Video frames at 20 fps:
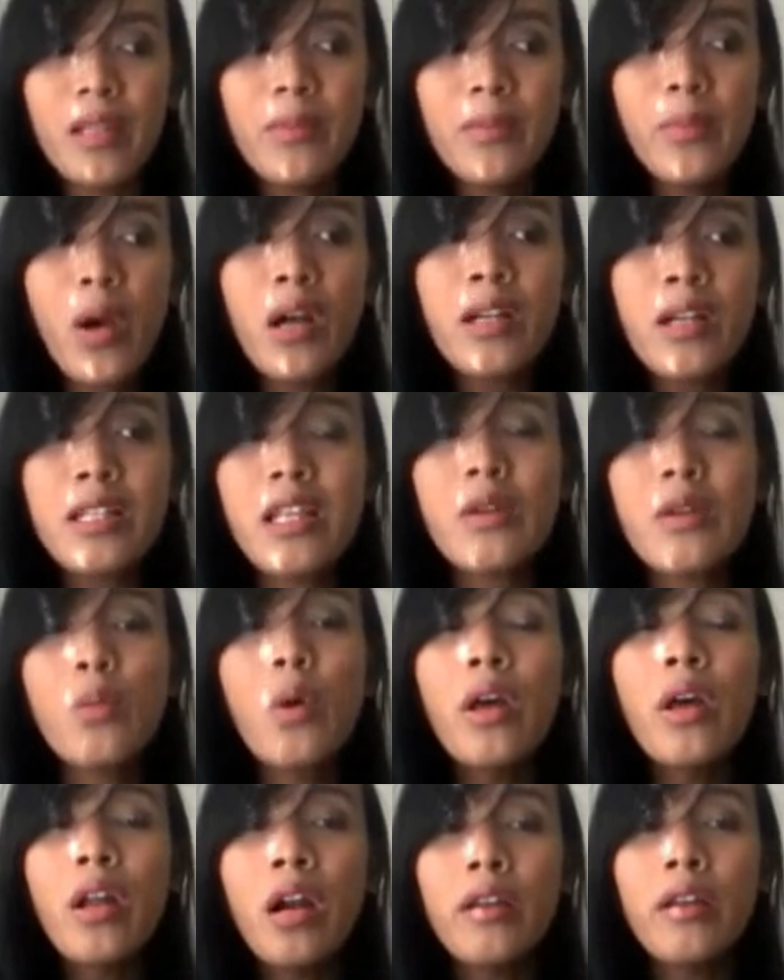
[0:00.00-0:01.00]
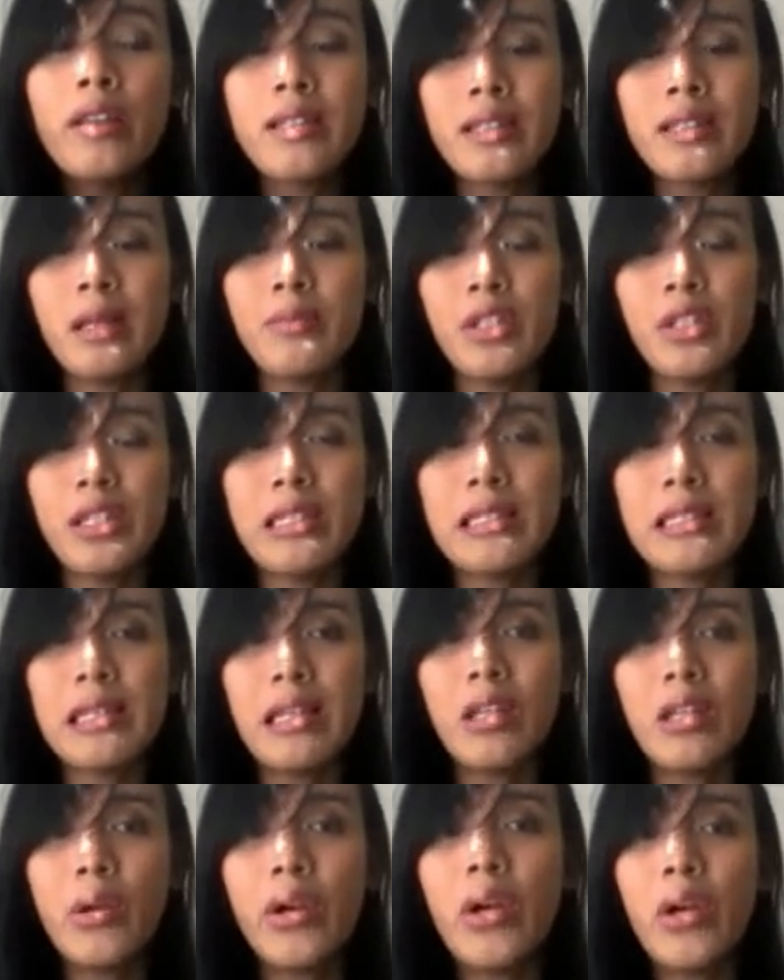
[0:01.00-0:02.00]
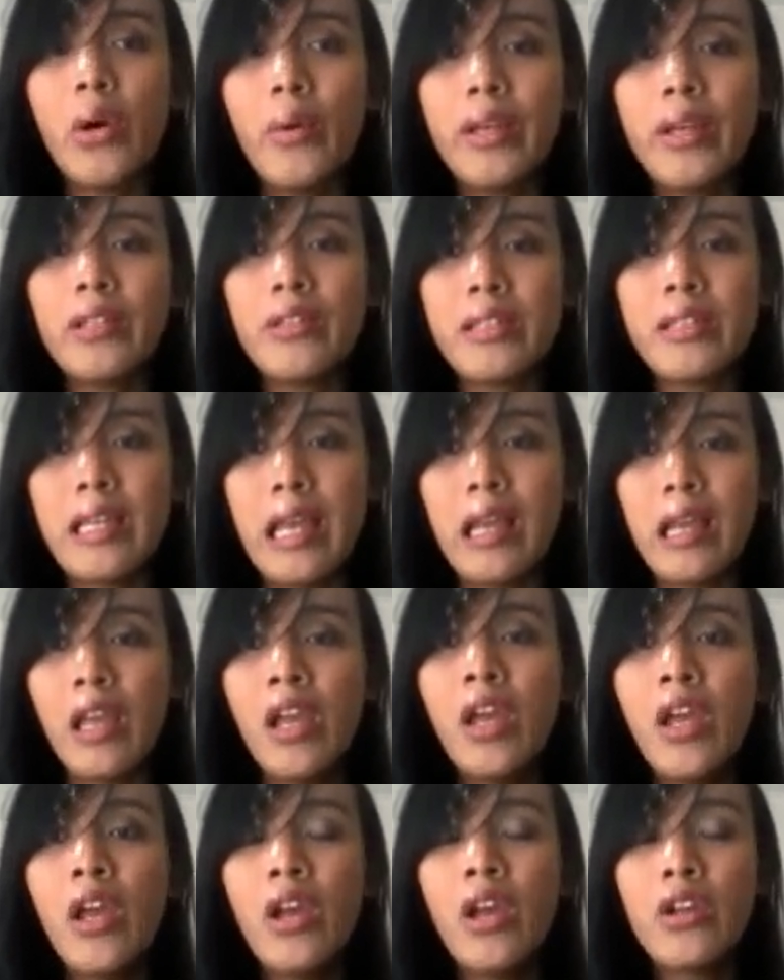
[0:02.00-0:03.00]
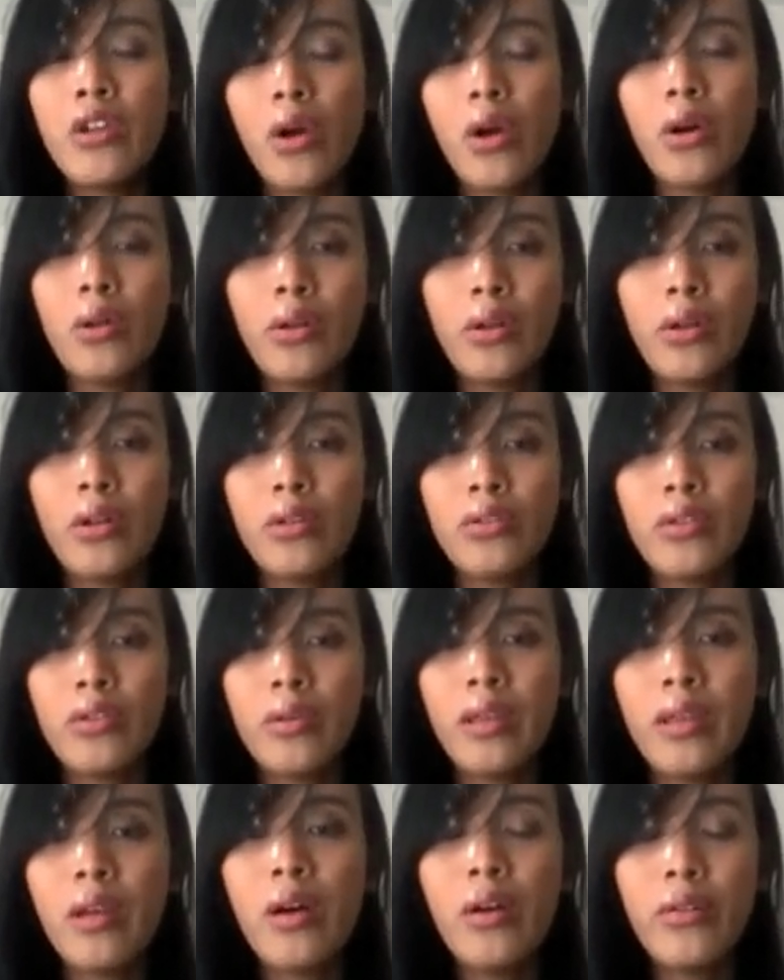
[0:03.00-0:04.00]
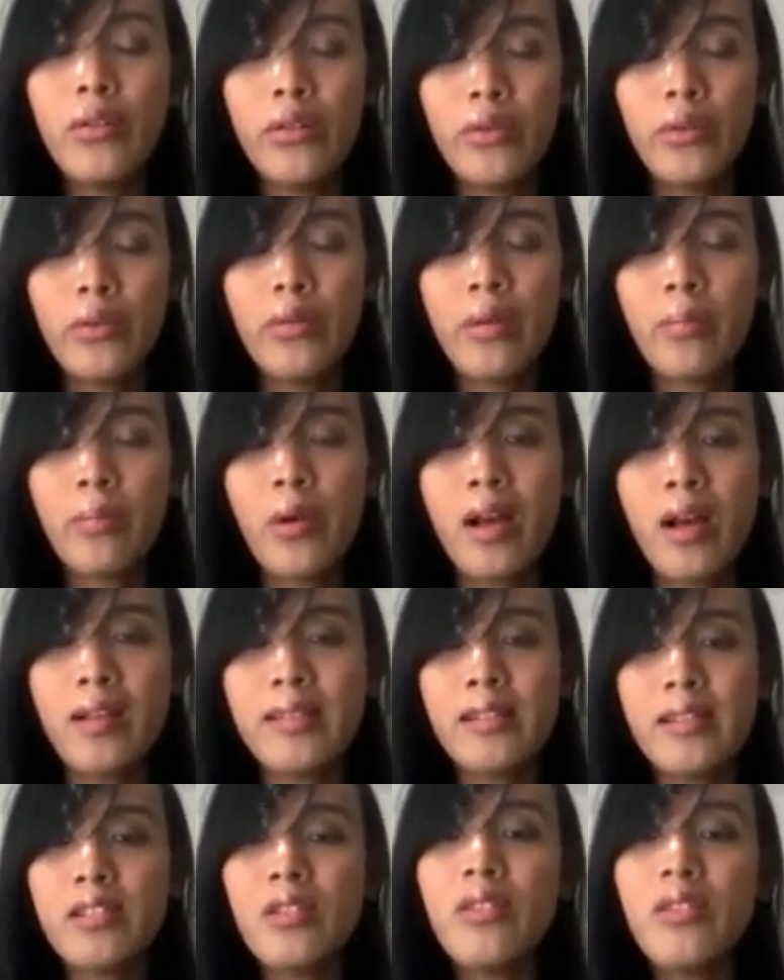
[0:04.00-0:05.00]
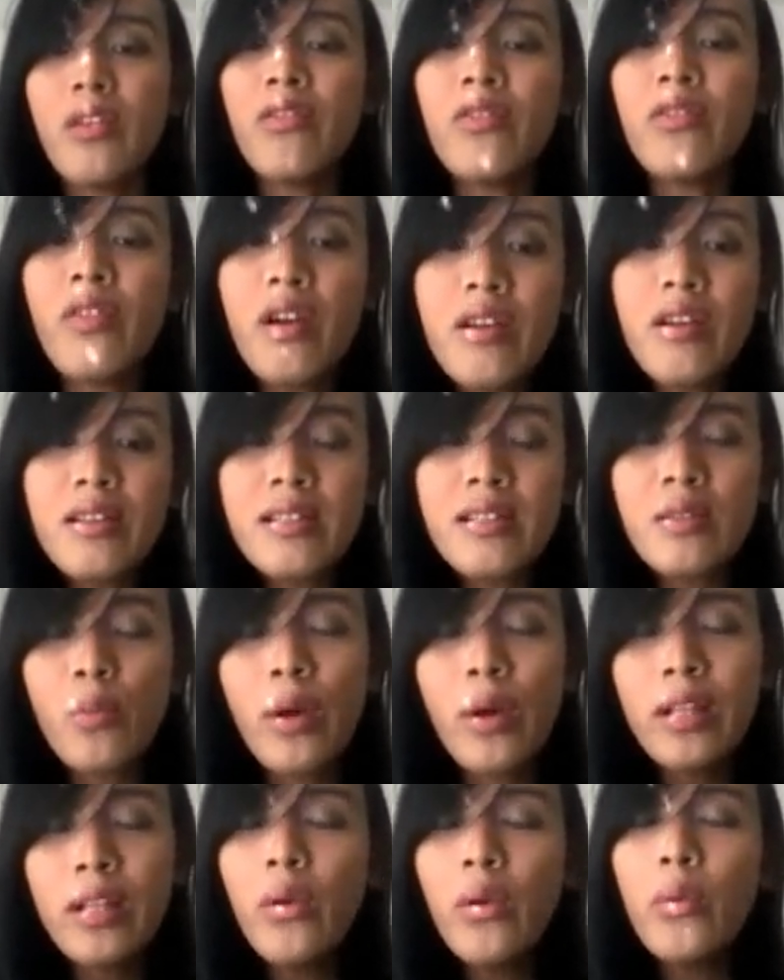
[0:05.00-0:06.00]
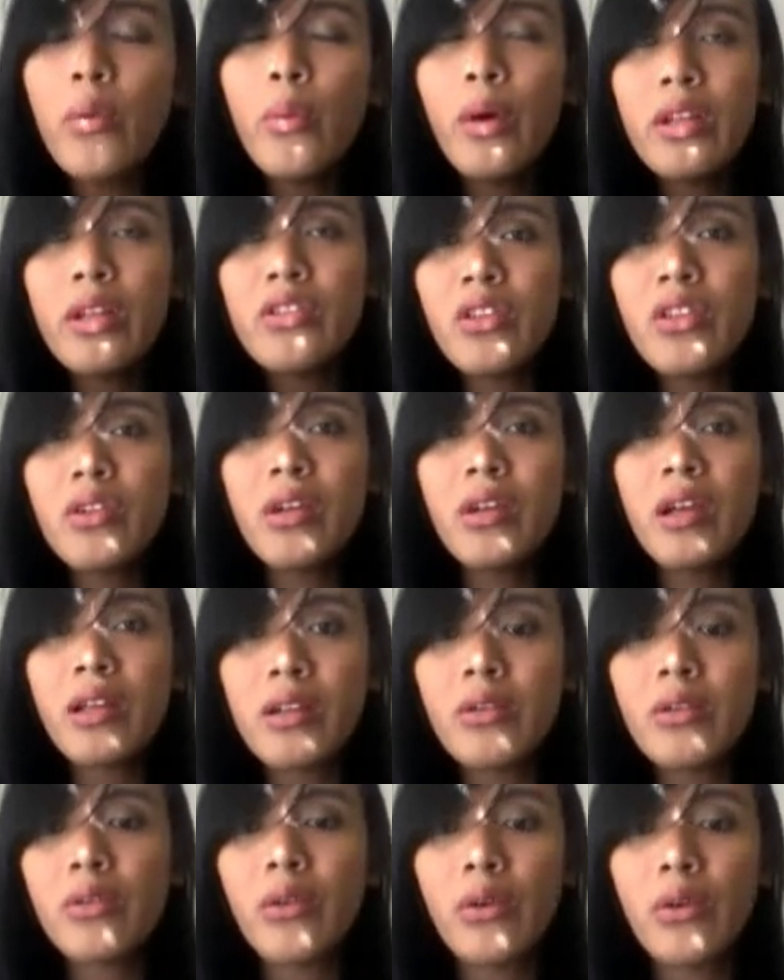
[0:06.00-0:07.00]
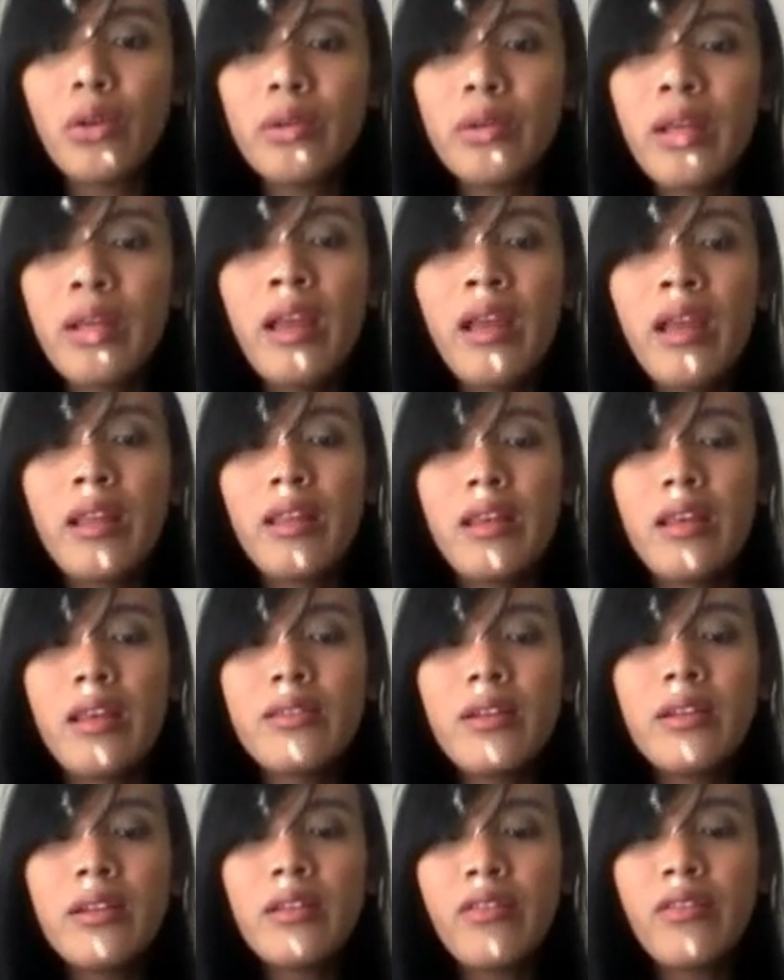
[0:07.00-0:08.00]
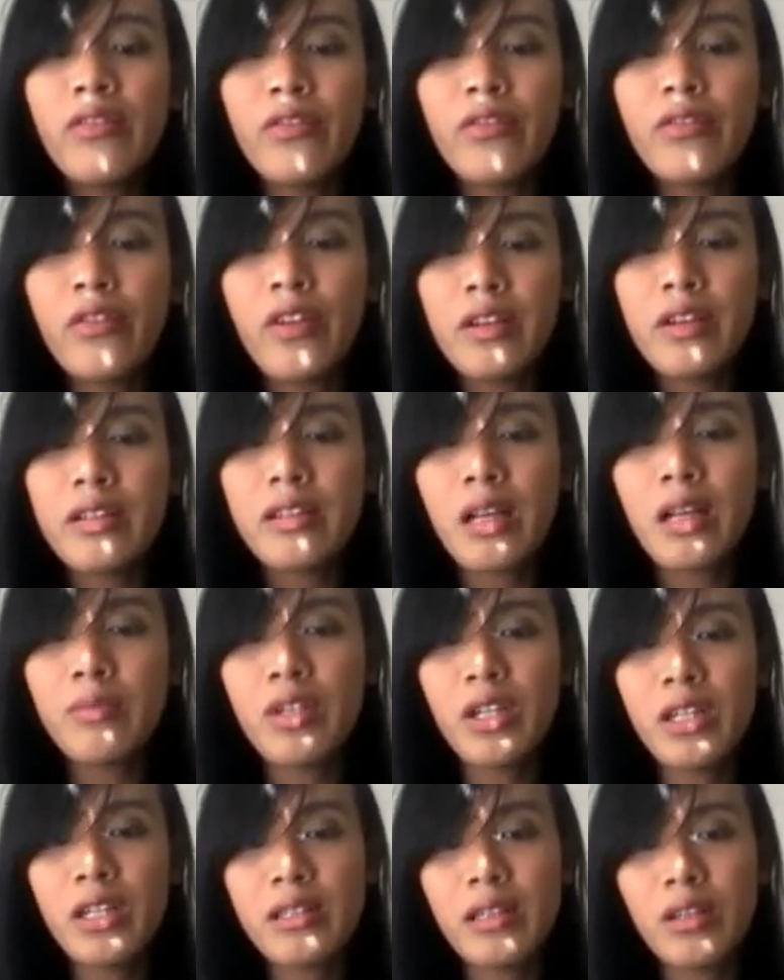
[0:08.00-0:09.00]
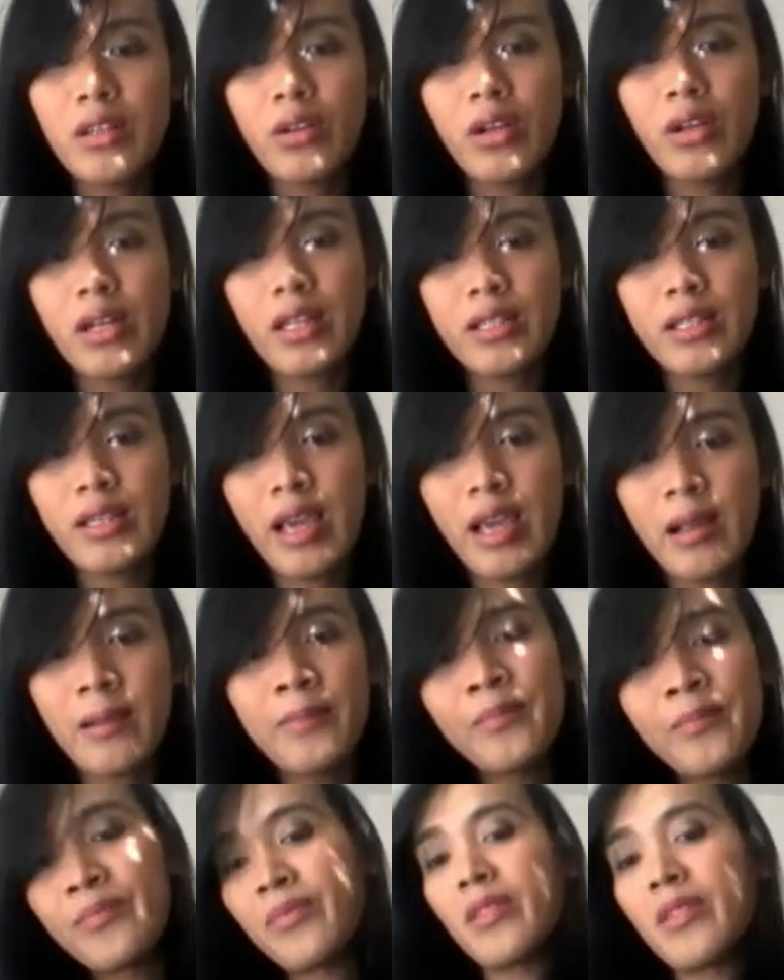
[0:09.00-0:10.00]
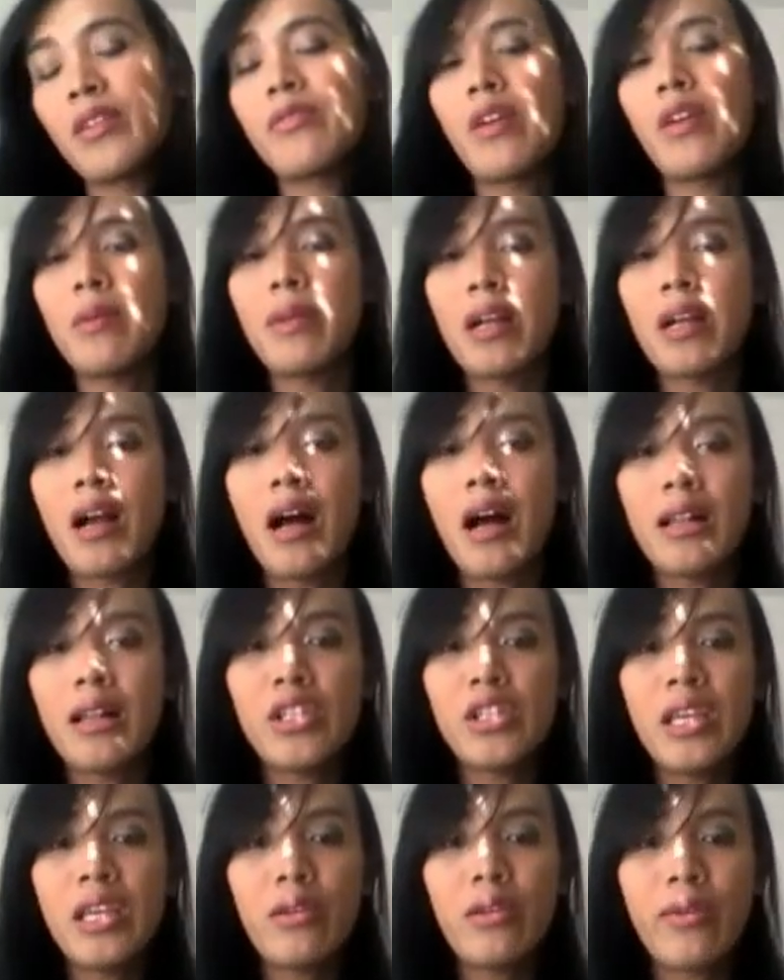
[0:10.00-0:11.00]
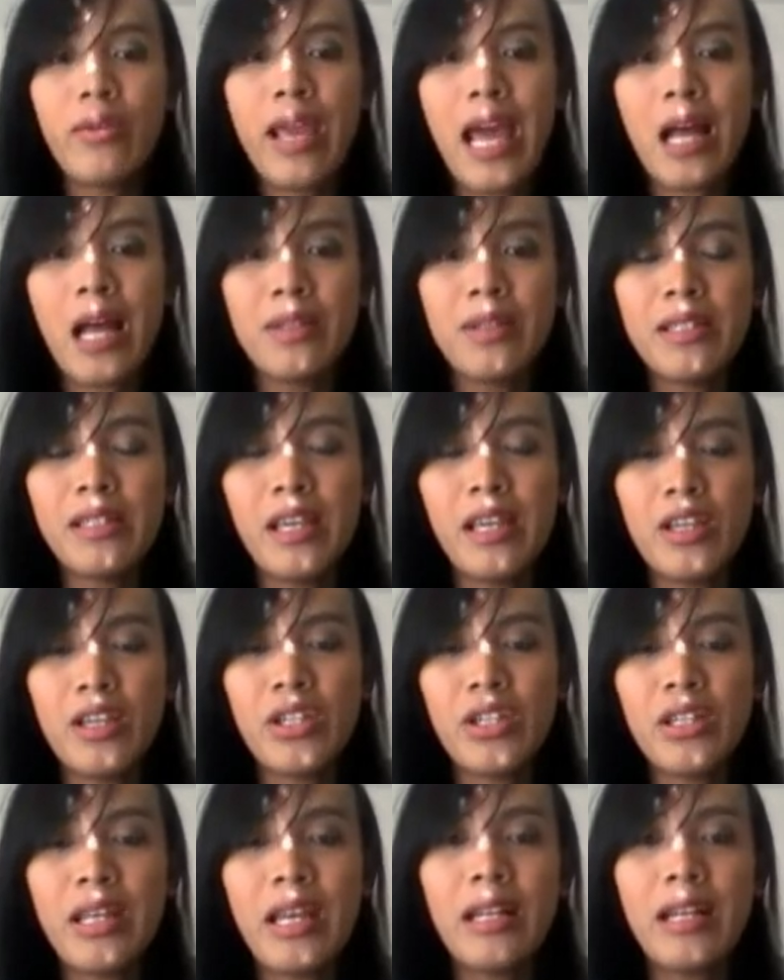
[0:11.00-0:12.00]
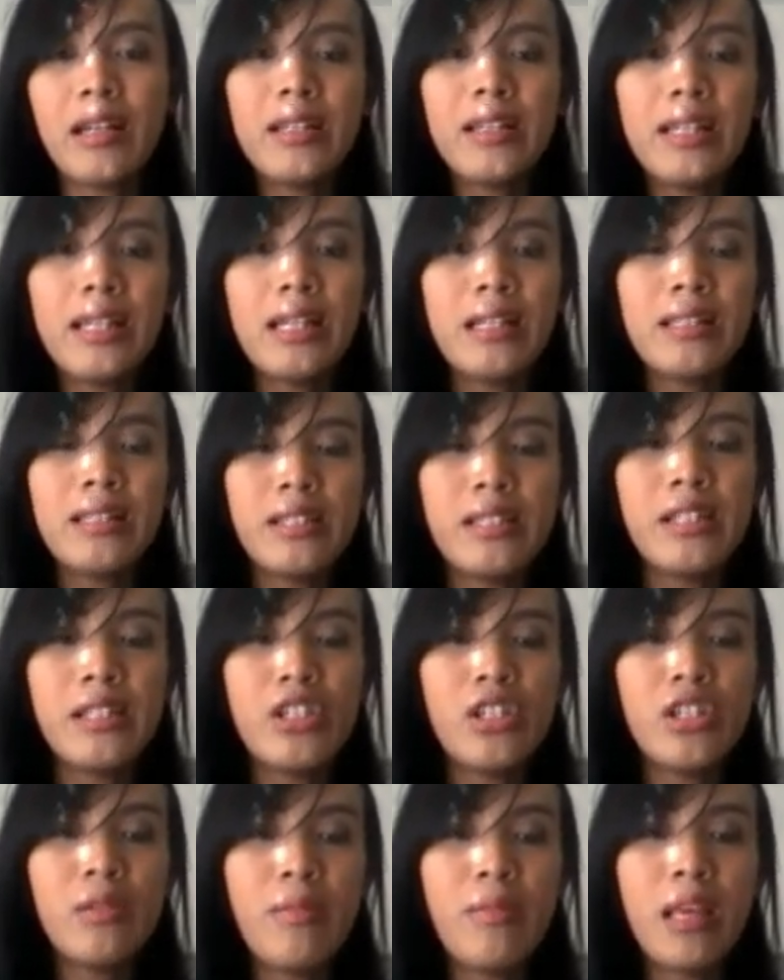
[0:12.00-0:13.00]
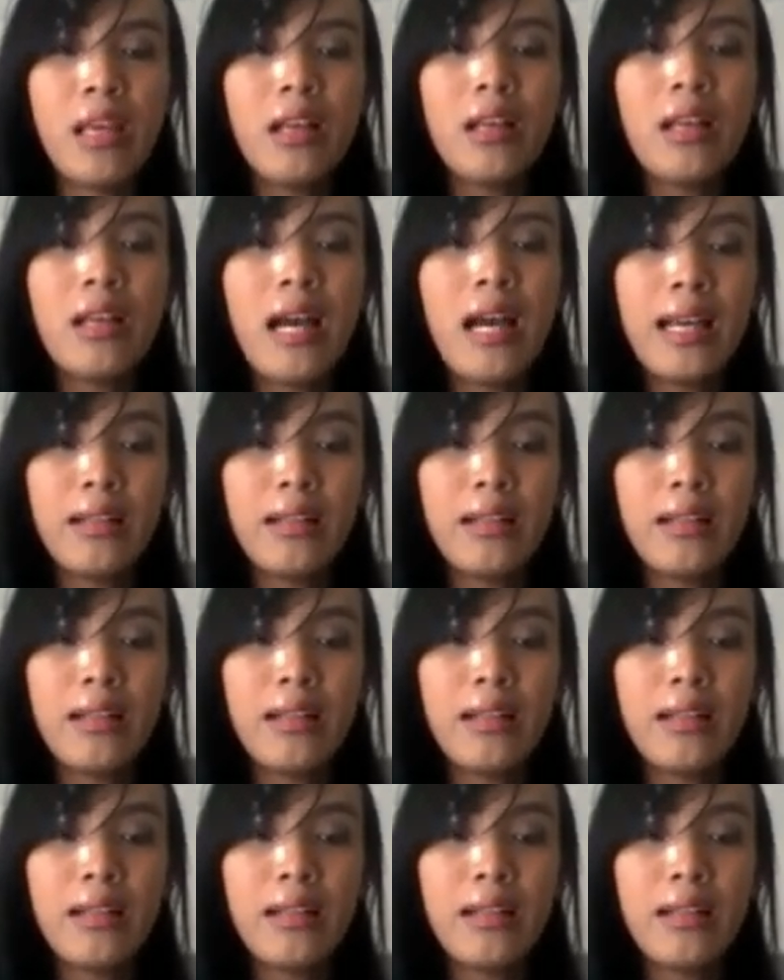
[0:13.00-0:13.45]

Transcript: progress, and what are the subjects that you're going to take doing all through the process. So the first, once you get enrolled, these are the first subjects that you're going to take: pharmacology in rehabilitation and clinical decision making